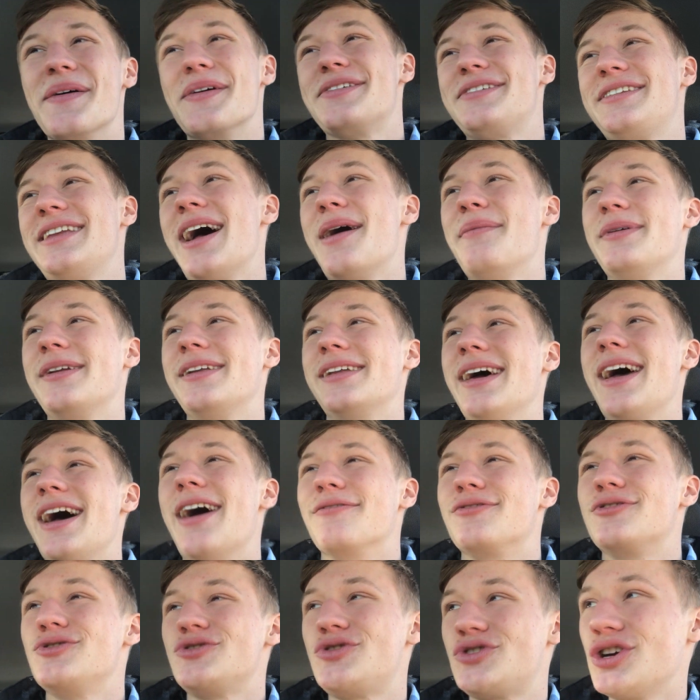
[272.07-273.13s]
or snap it in
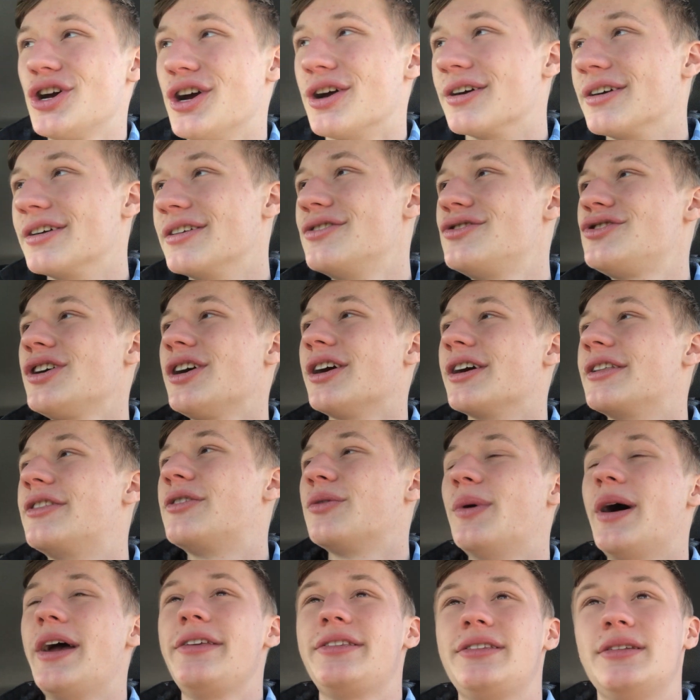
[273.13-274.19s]
half. And sure,
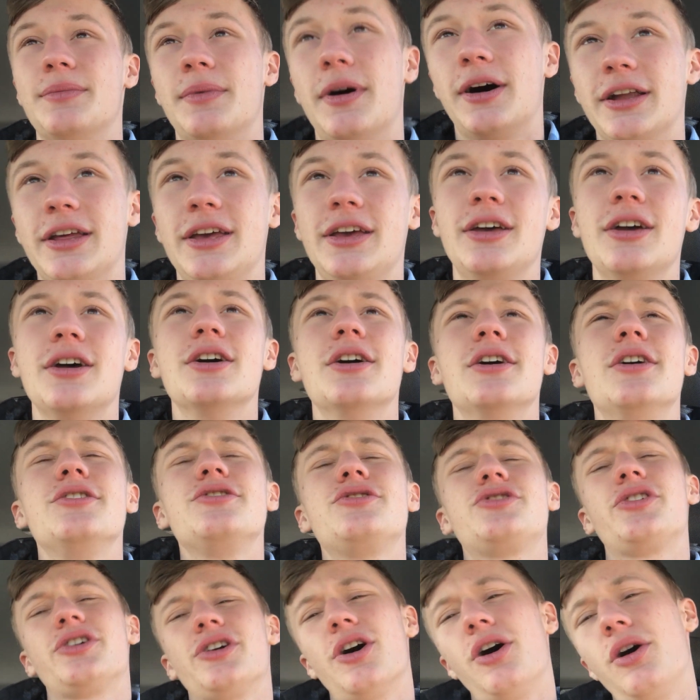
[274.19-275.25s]
it's a waste of money.
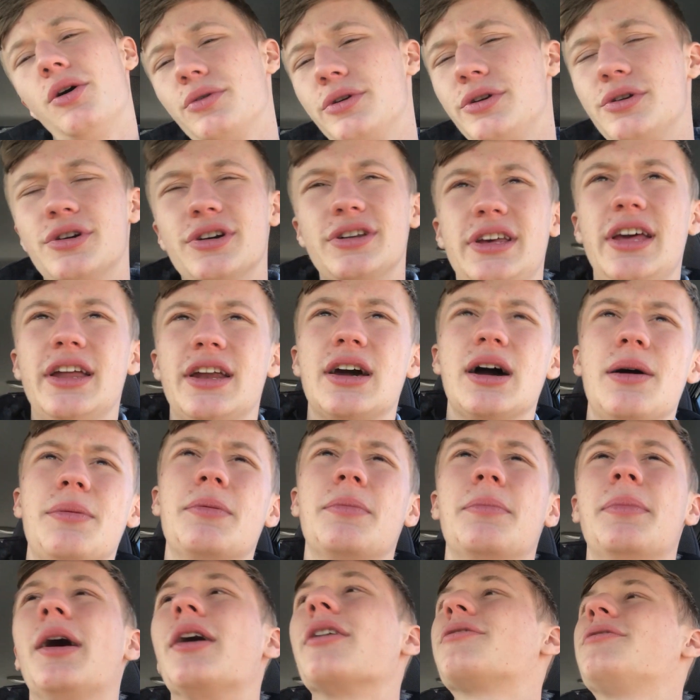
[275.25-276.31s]
Sure, you could get a
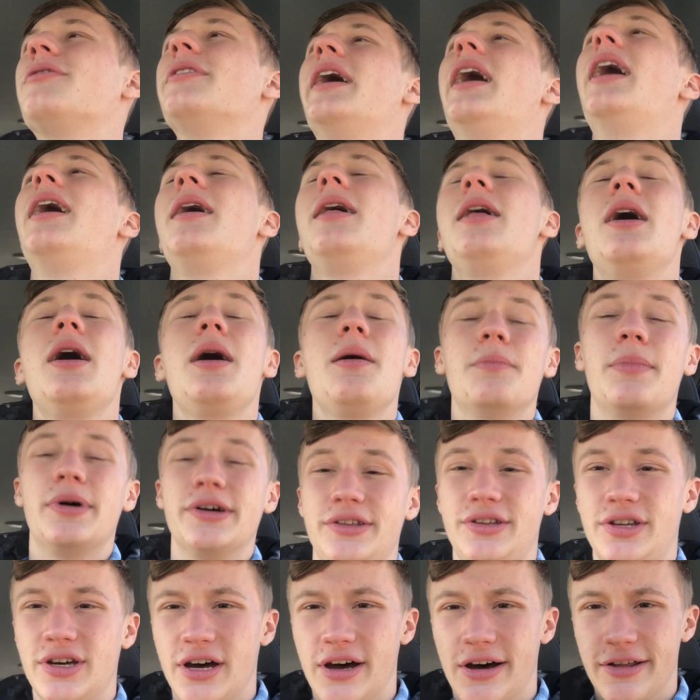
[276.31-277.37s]
couple bucks for that,
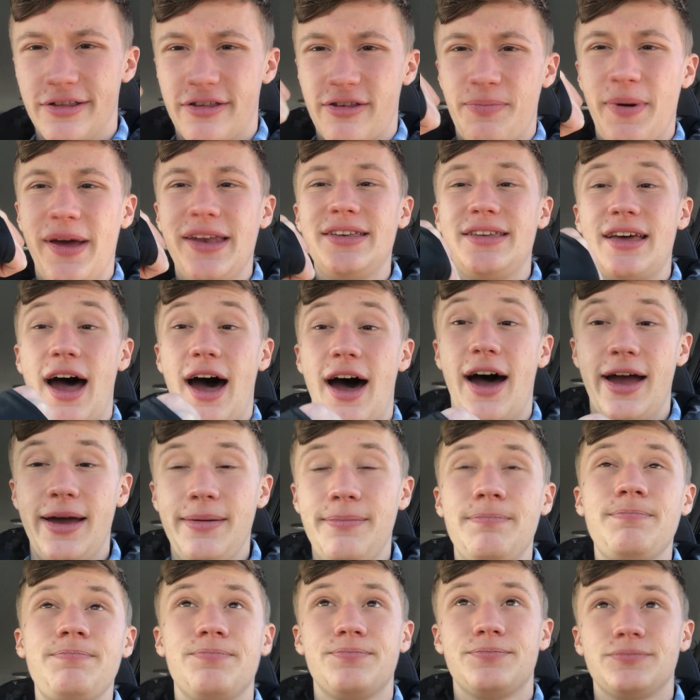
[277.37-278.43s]
but to spend
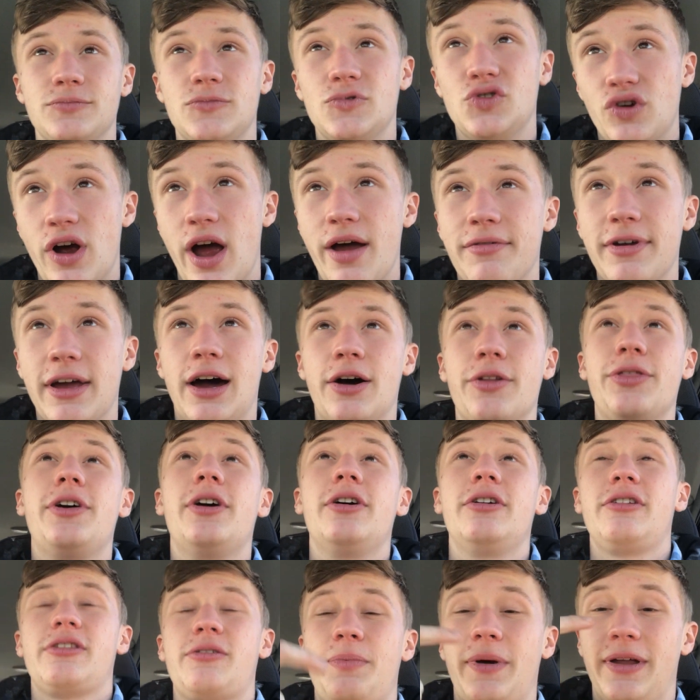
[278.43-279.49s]
time driving out
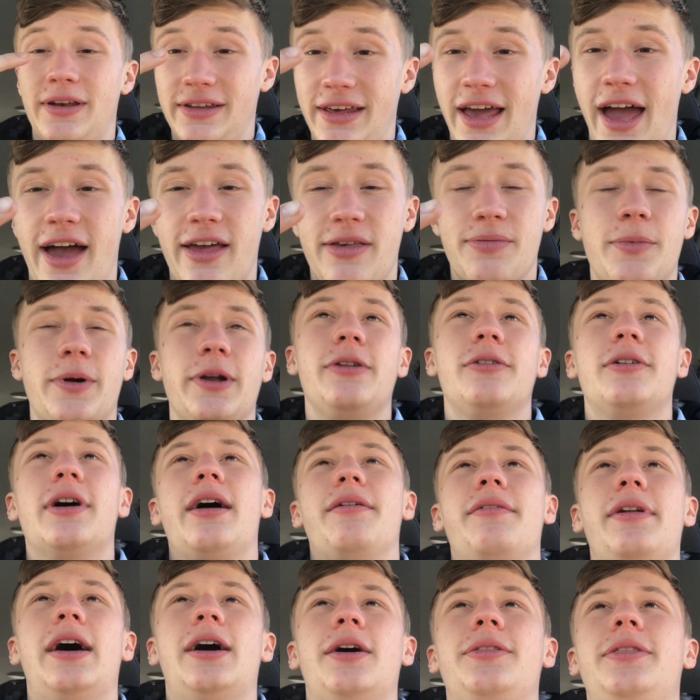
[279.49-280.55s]
there, to spend gas money
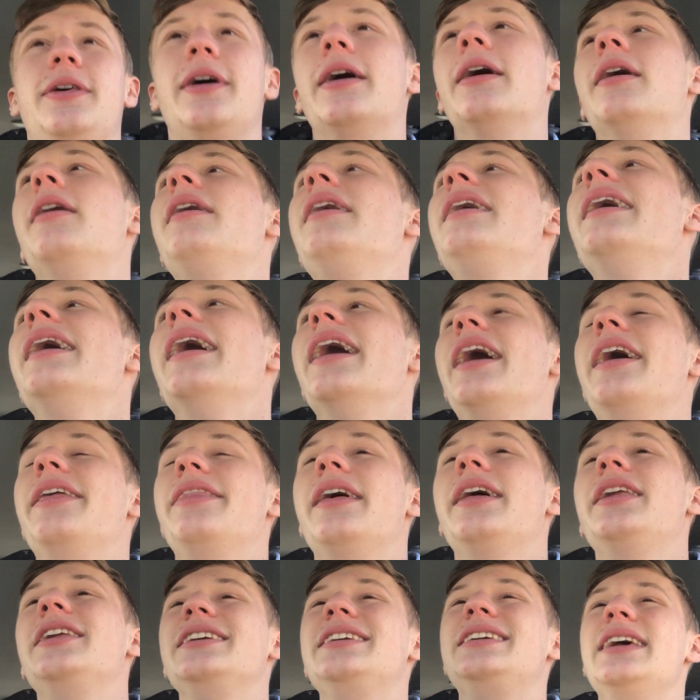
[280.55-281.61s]
driving out there,
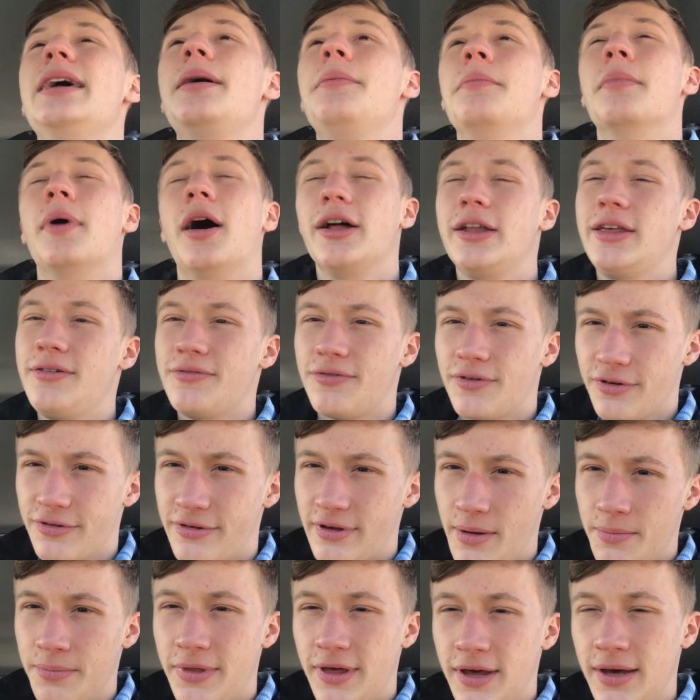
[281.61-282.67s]
and then to get money for
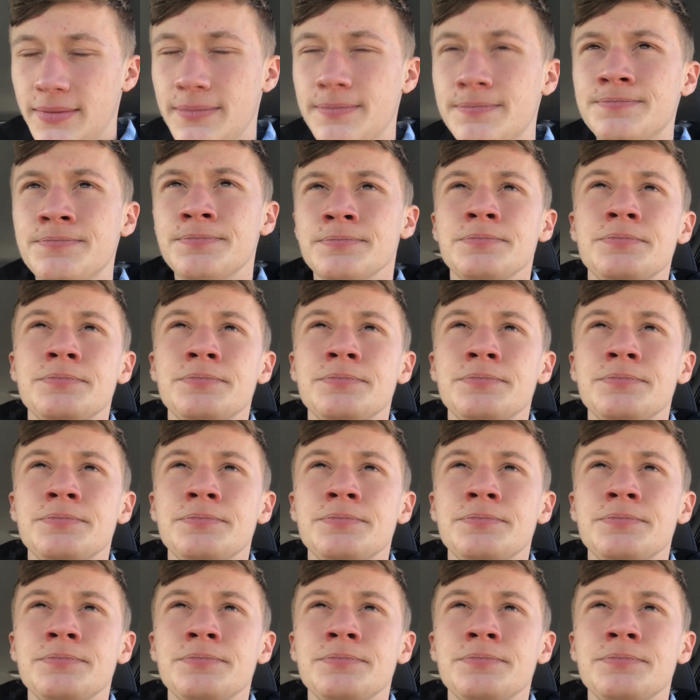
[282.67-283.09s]
something